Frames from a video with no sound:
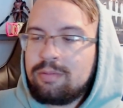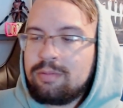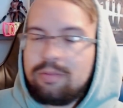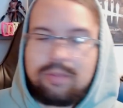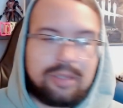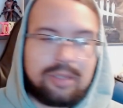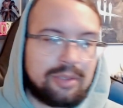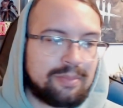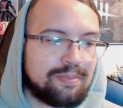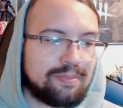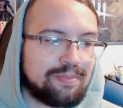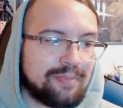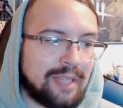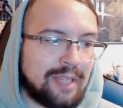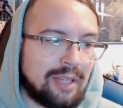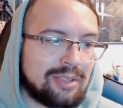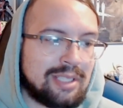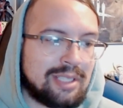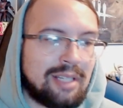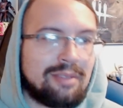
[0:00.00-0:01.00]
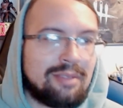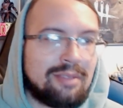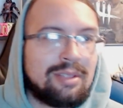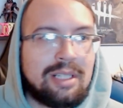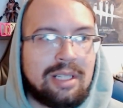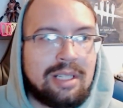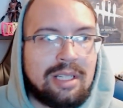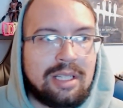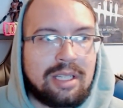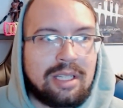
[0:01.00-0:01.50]
or outside of
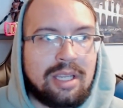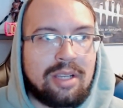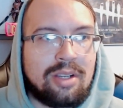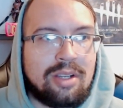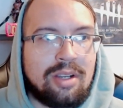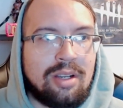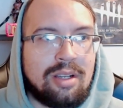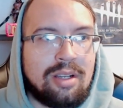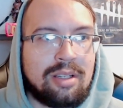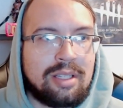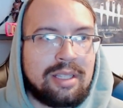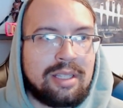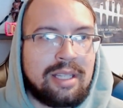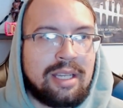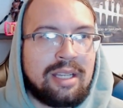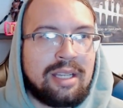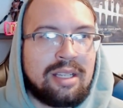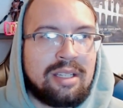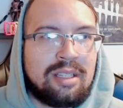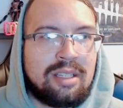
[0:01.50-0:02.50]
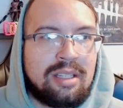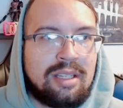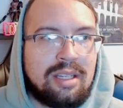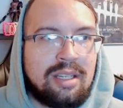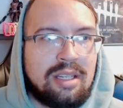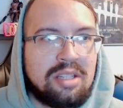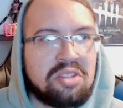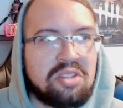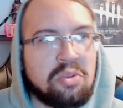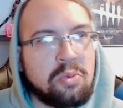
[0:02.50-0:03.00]
King Kong, and then
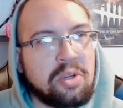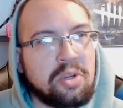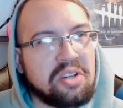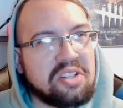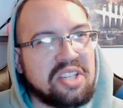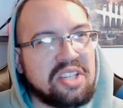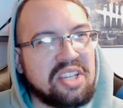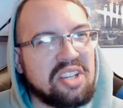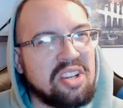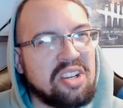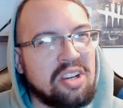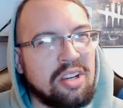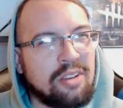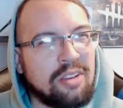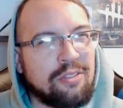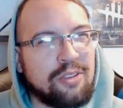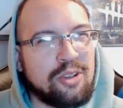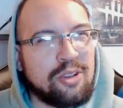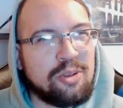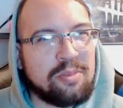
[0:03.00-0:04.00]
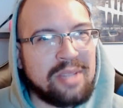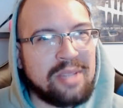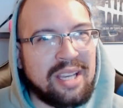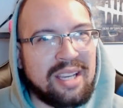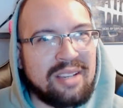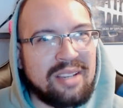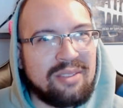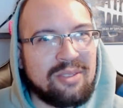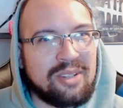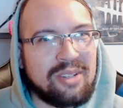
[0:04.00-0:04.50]
the weird King Kong film
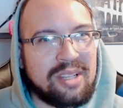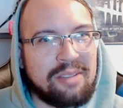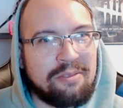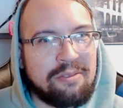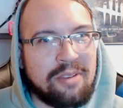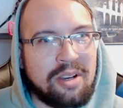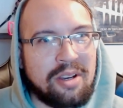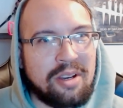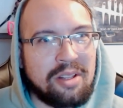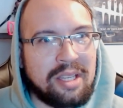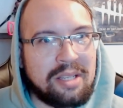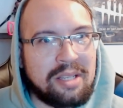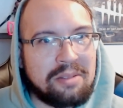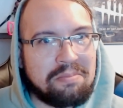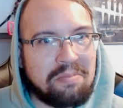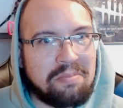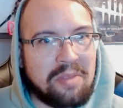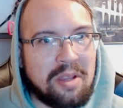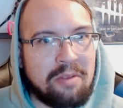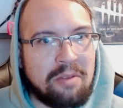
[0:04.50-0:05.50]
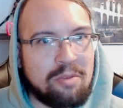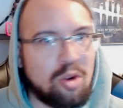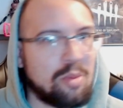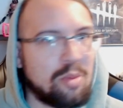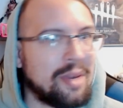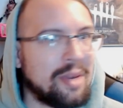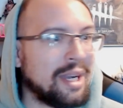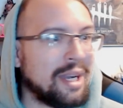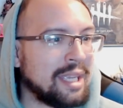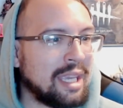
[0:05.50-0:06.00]
that where he fought like a
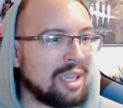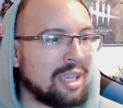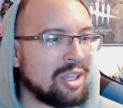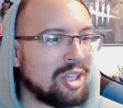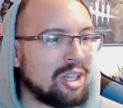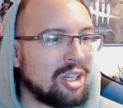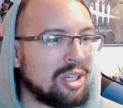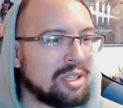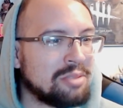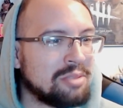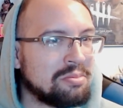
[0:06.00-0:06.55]
robot King Kong.